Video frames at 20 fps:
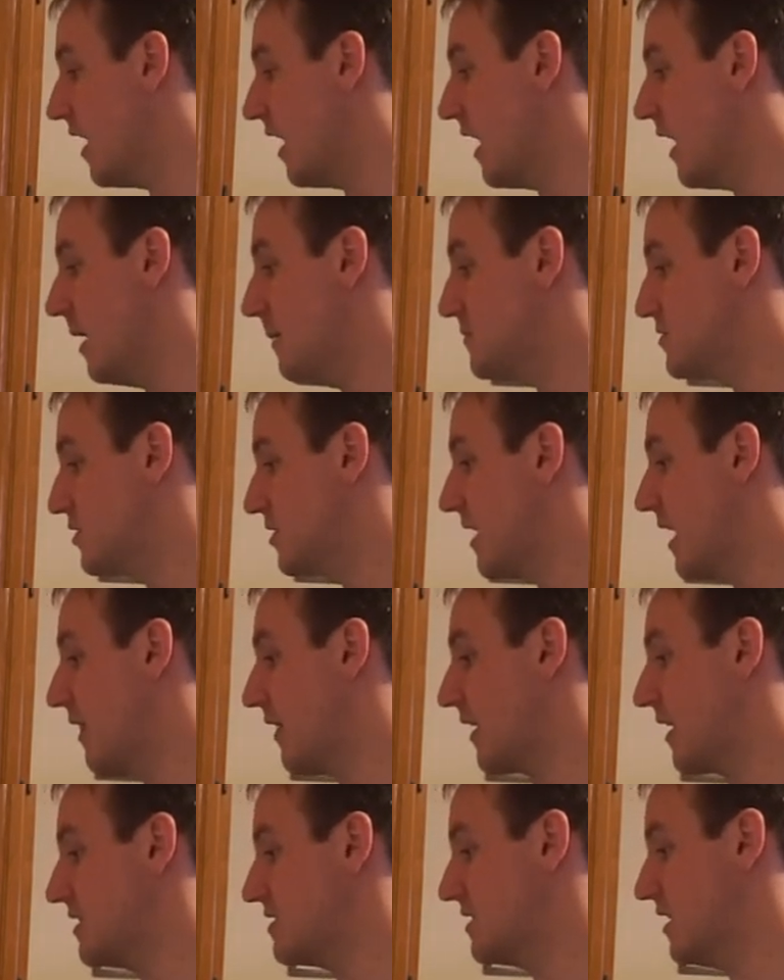So
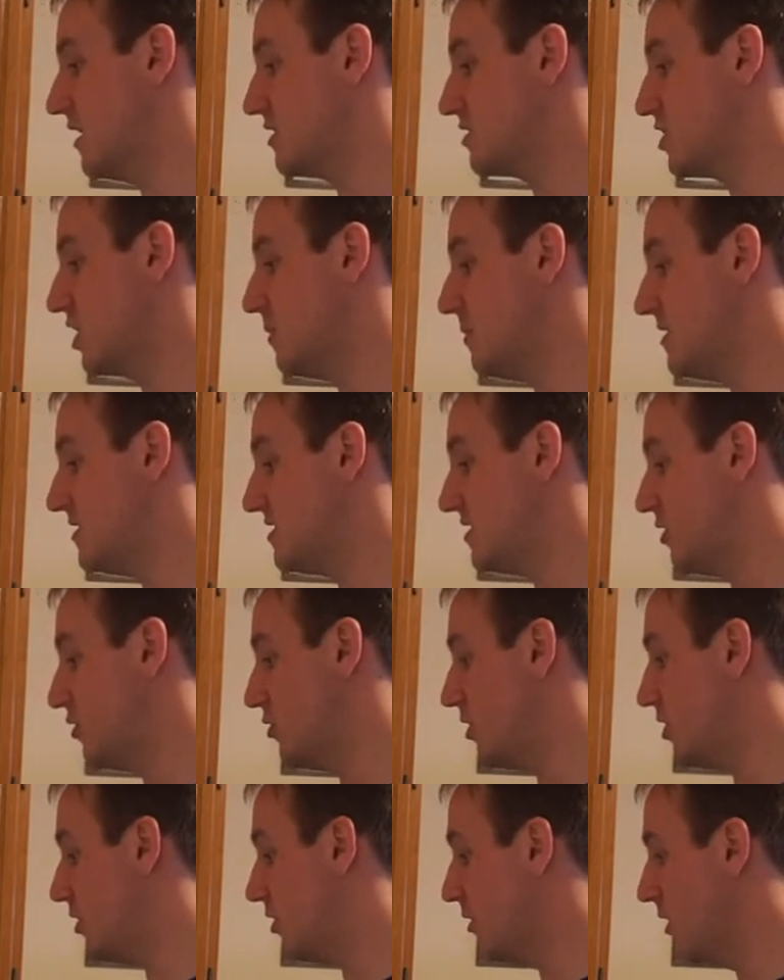like I said, it's going to be
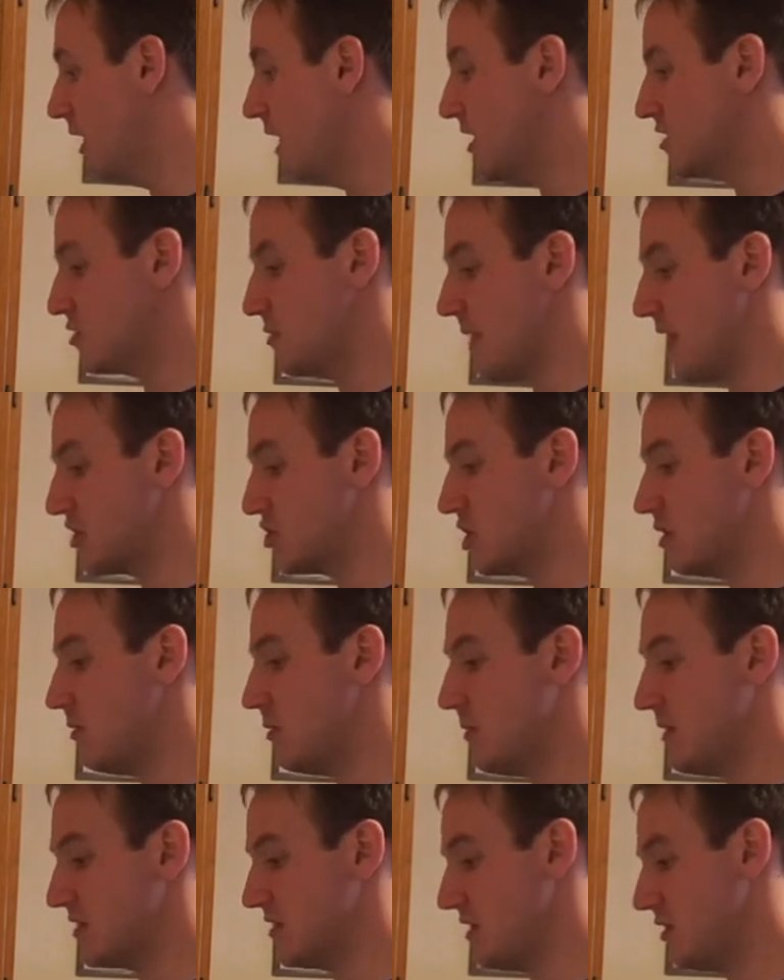cereal. So I'm actually
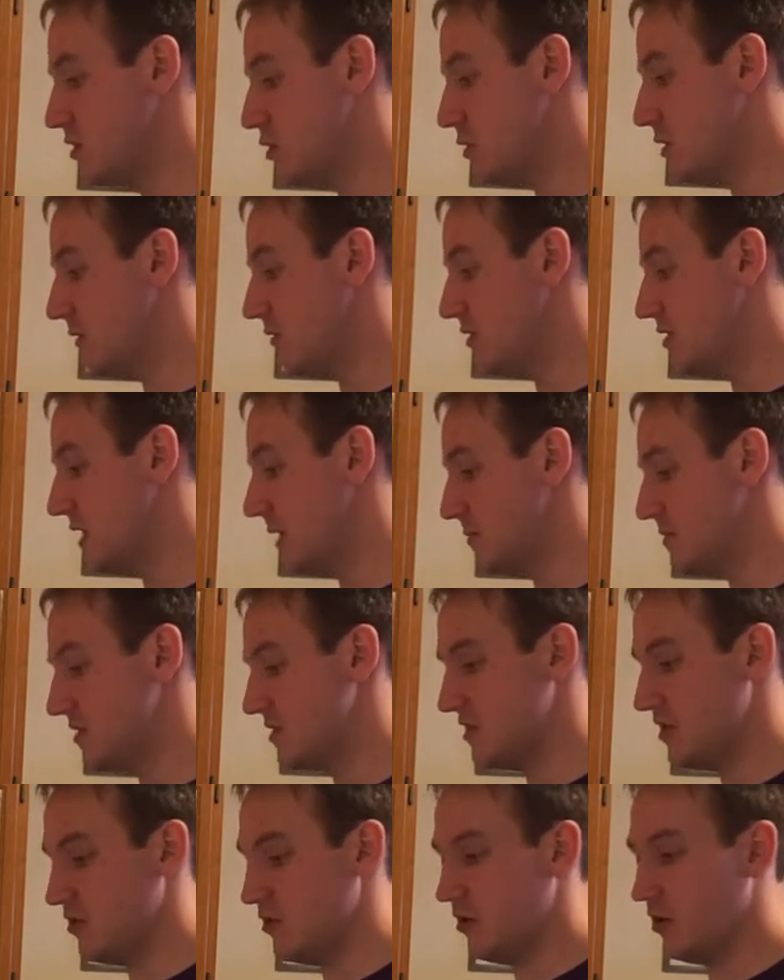going to be mixing two different types
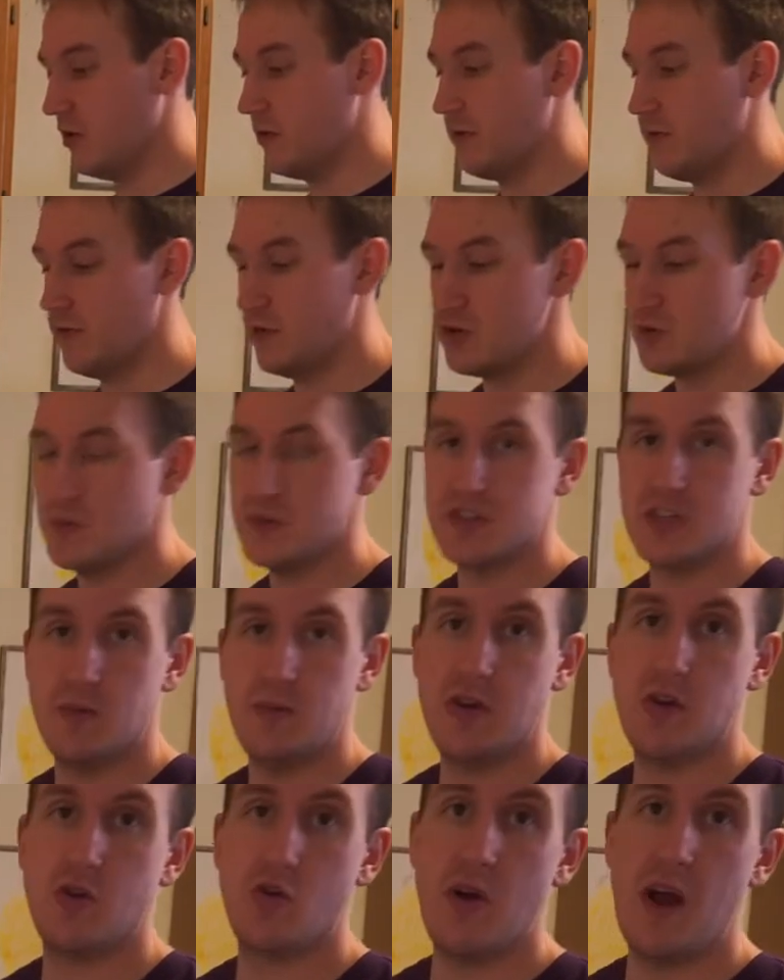of cereal. The first one's going
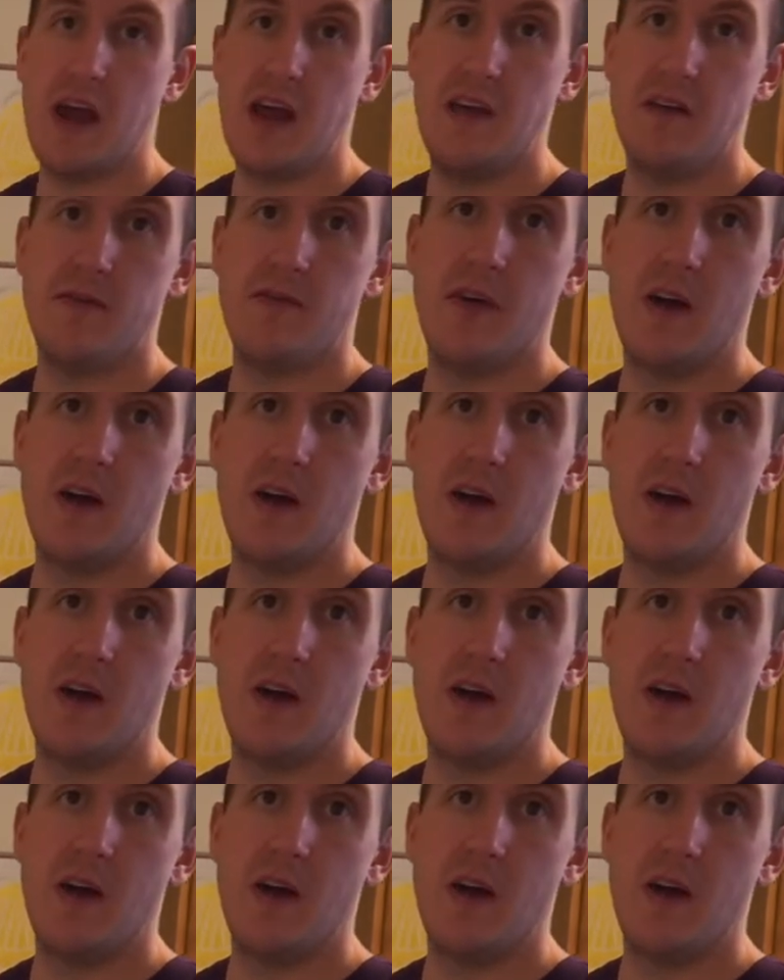to be Crave.